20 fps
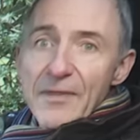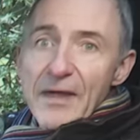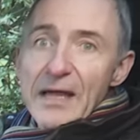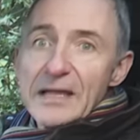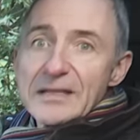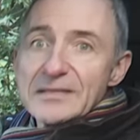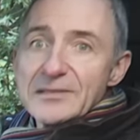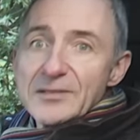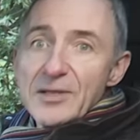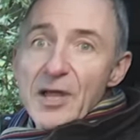
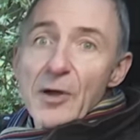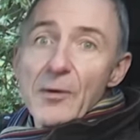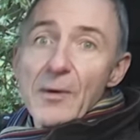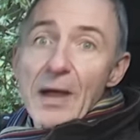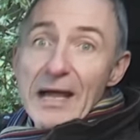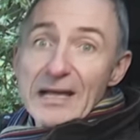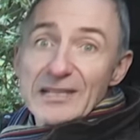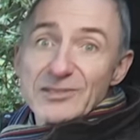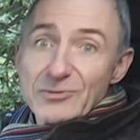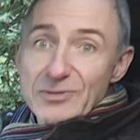there's no
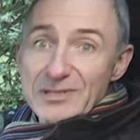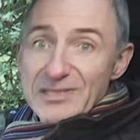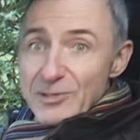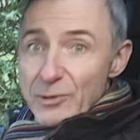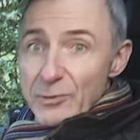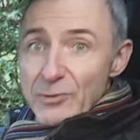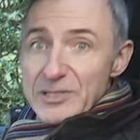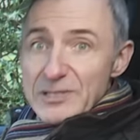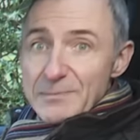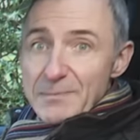extra
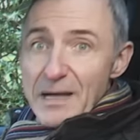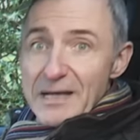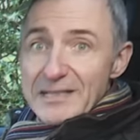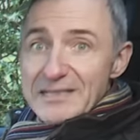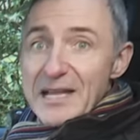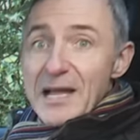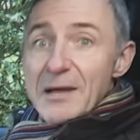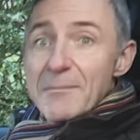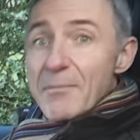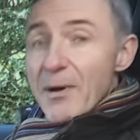storage space
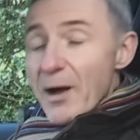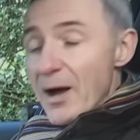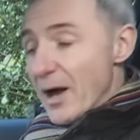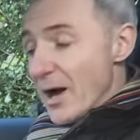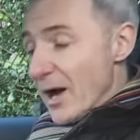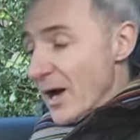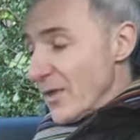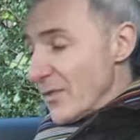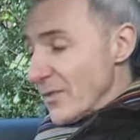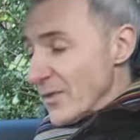
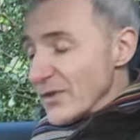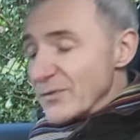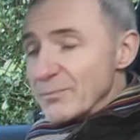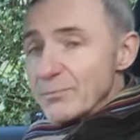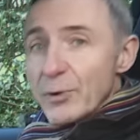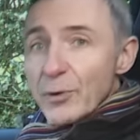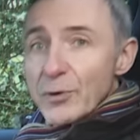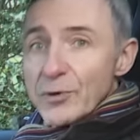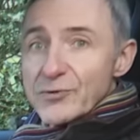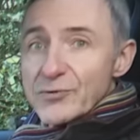behind this
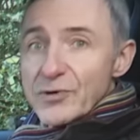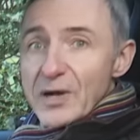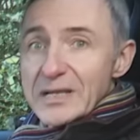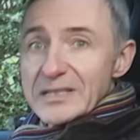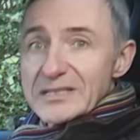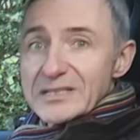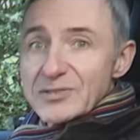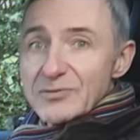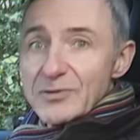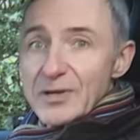portrait
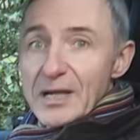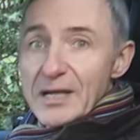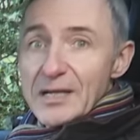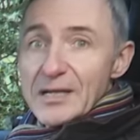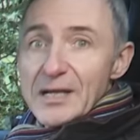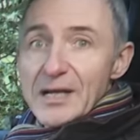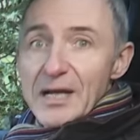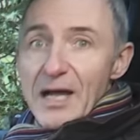screen